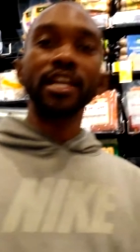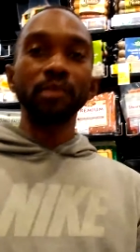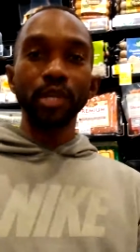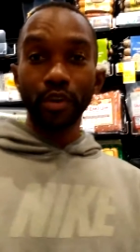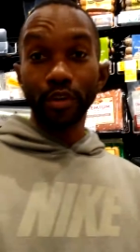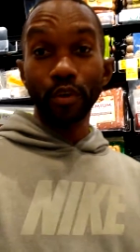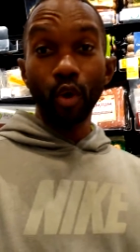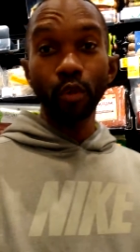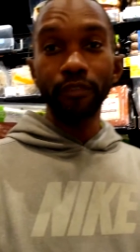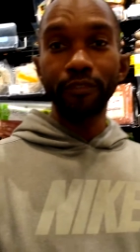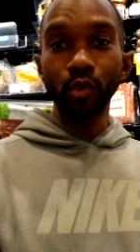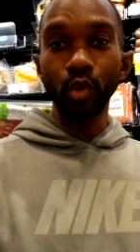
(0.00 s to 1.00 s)
am here at Whole
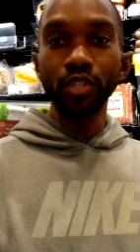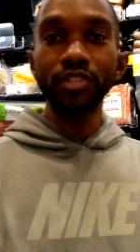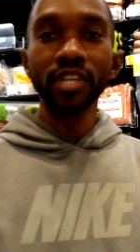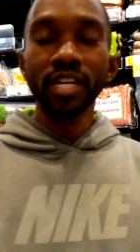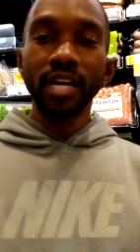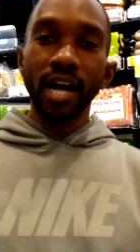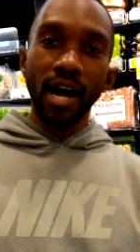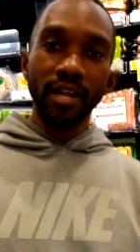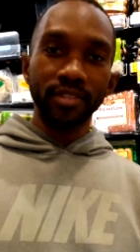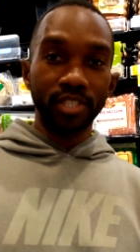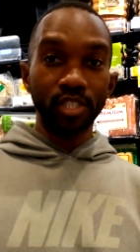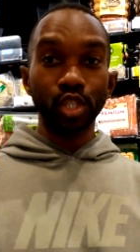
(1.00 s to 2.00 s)
Foods. Uh,
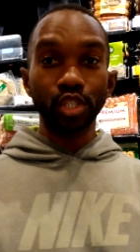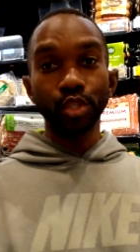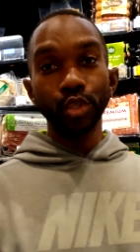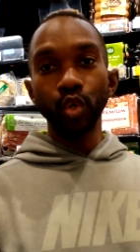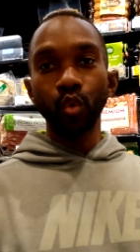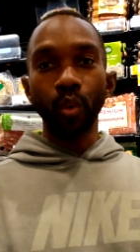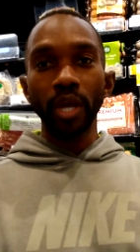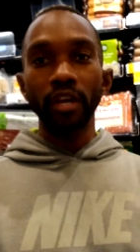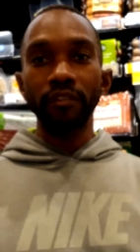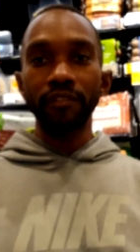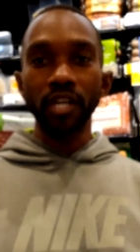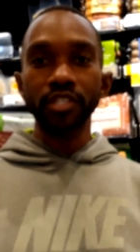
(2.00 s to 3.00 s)
this is just a new way of
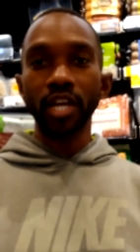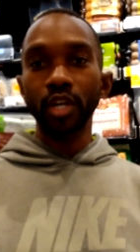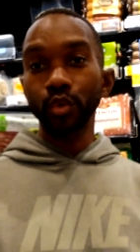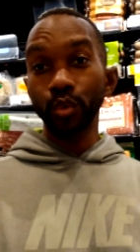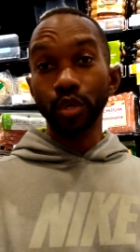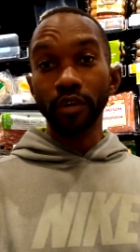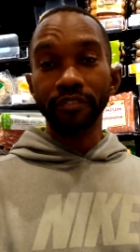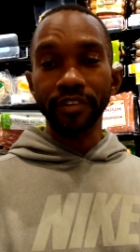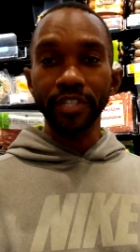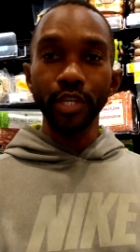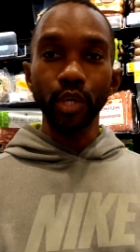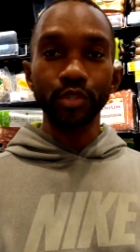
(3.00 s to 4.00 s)
us uh, doing our
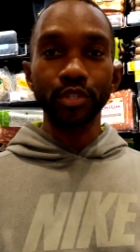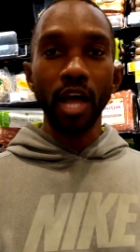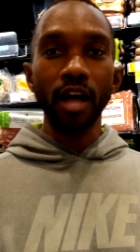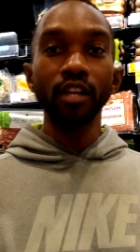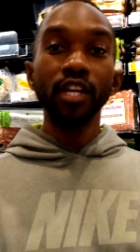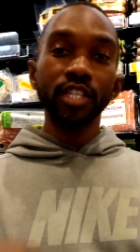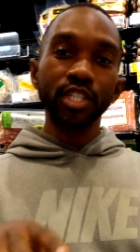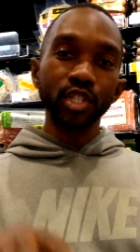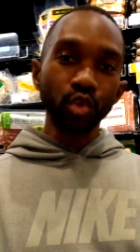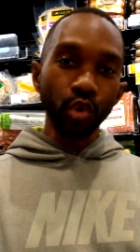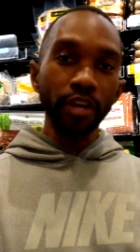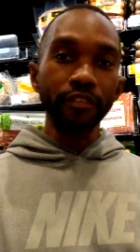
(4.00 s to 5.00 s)
videos now,
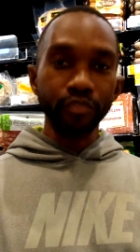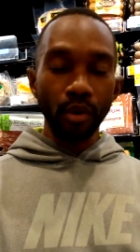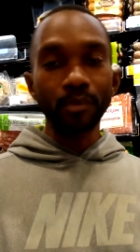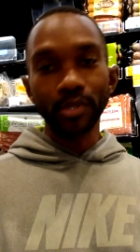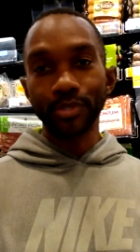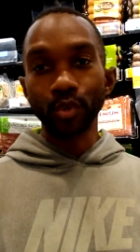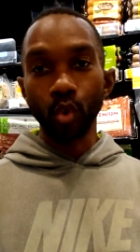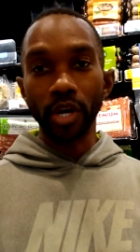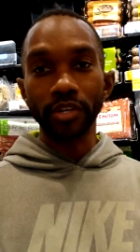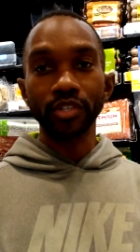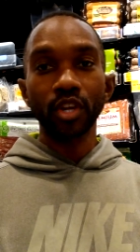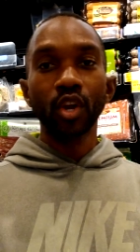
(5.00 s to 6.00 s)
straight from the
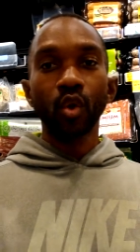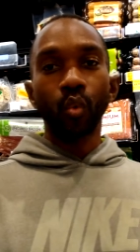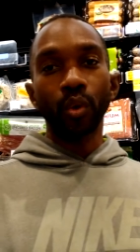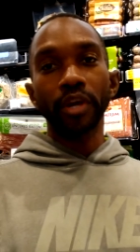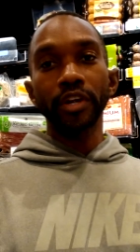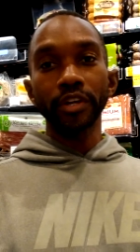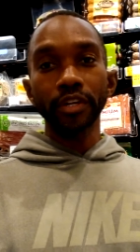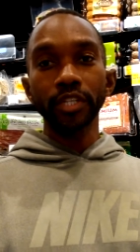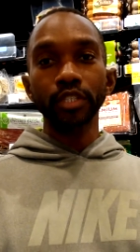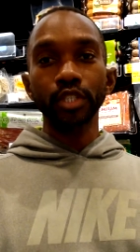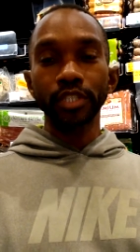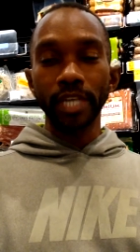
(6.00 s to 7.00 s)
source. We're
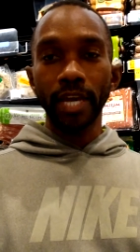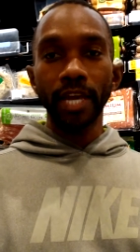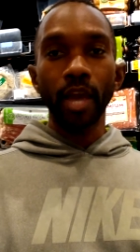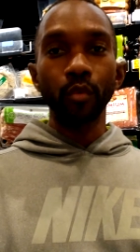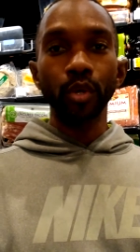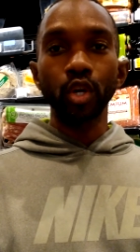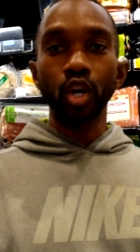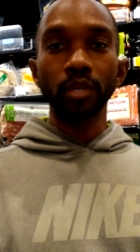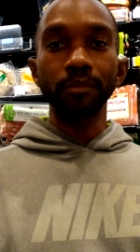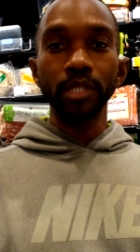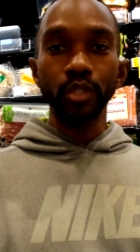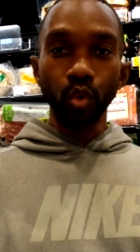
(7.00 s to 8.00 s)
here today and we're going to
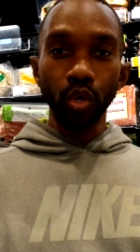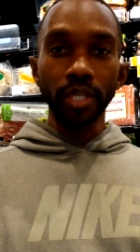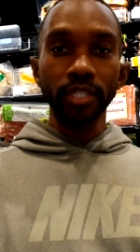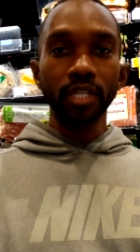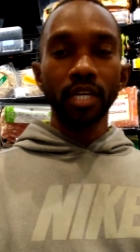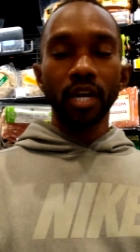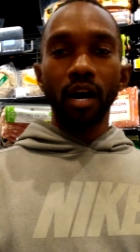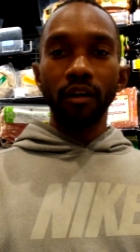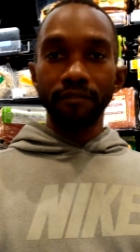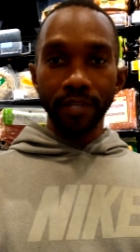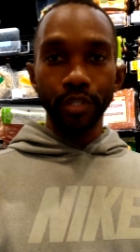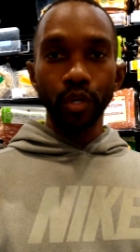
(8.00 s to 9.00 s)
be doing a
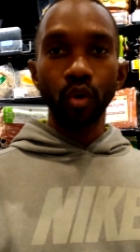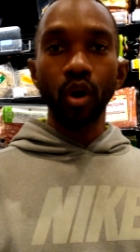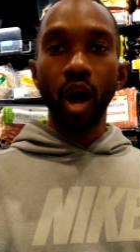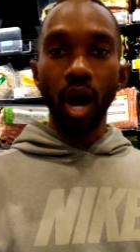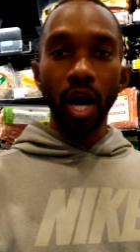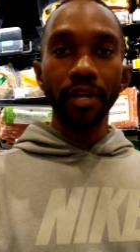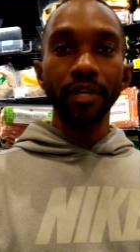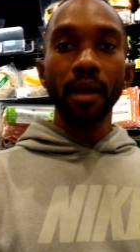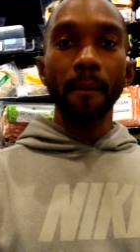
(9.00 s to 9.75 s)
video on